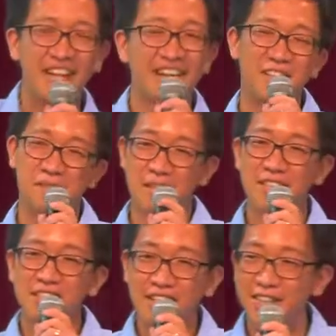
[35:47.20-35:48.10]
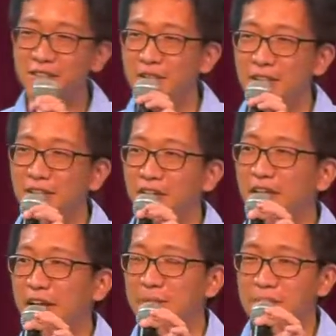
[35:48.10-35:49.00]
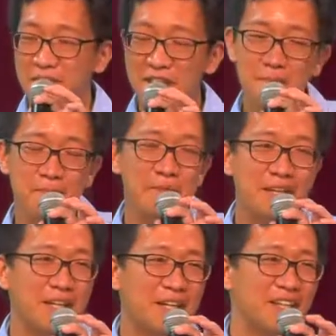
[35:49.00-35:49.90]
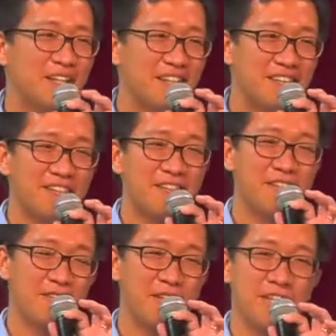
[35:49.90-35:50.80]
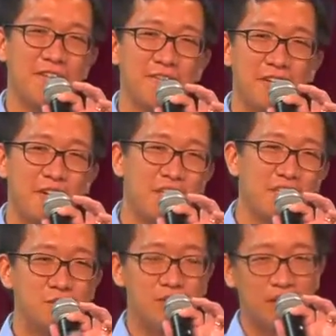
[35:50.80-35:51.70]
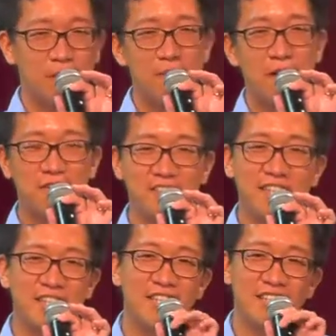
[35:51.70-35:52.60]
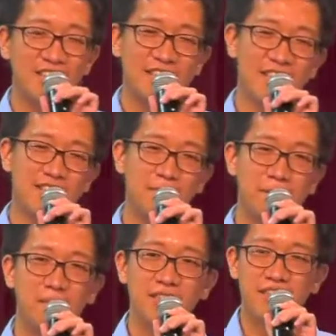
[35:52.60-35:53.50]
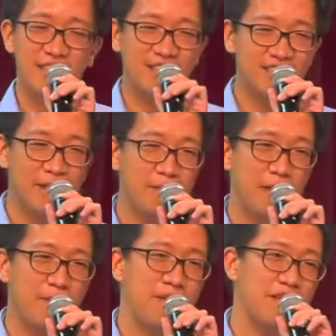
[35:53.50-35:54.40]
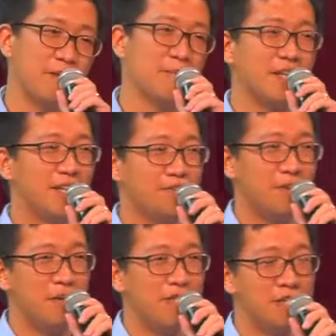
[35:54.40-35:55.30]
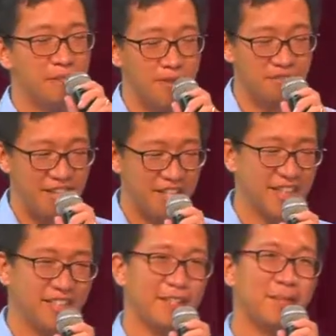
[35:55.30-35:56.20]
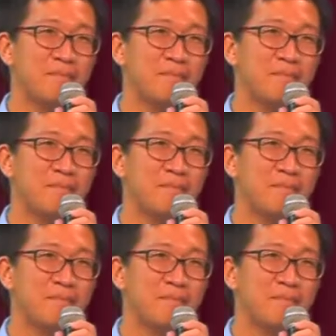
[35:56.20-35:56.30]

uh, my son does look a lot like me. Uh, we, we, we always do the comparison. Then they, uh, some people say it's the same baby, but then one picture a bit faded.